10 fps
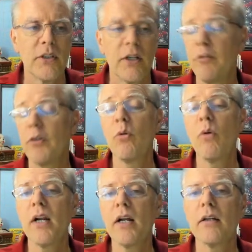If you don't
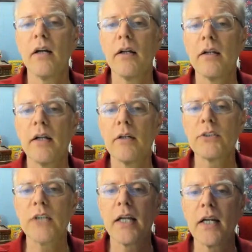want to
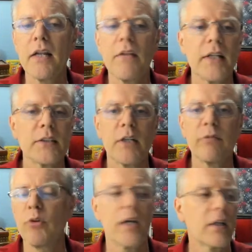understand any of that stuff
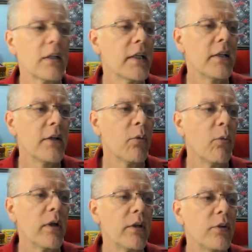directly,
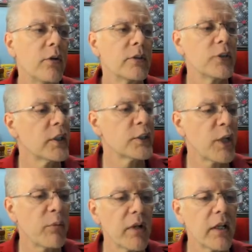what you do is you get
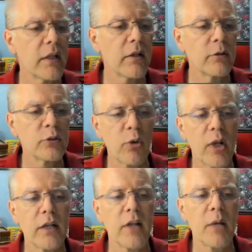somebody who's
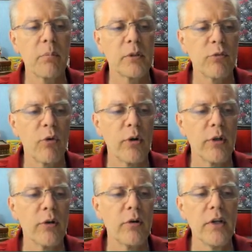created templates for
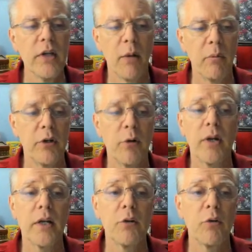you, and when you're
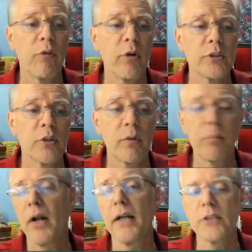ready to do a voiceover
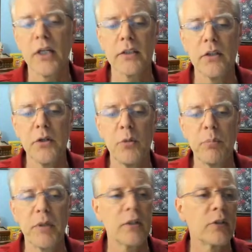project, you
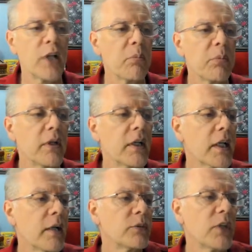pick their template, it
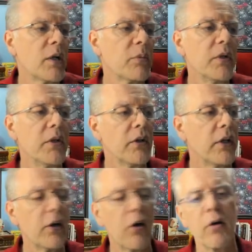comes up,
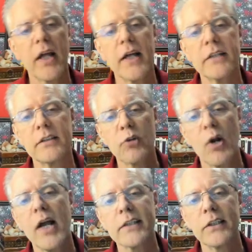it already has the
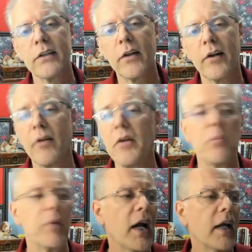tracks in there.
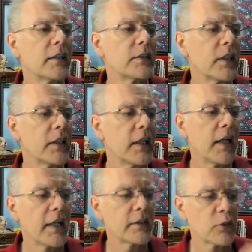Behind the scene, it
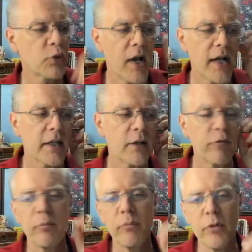has a track here
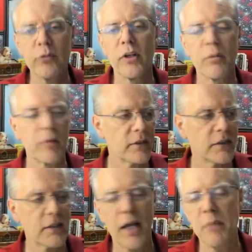for music,
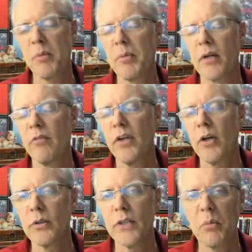because I happen to pick a
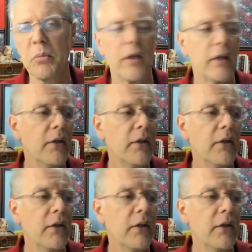VO template.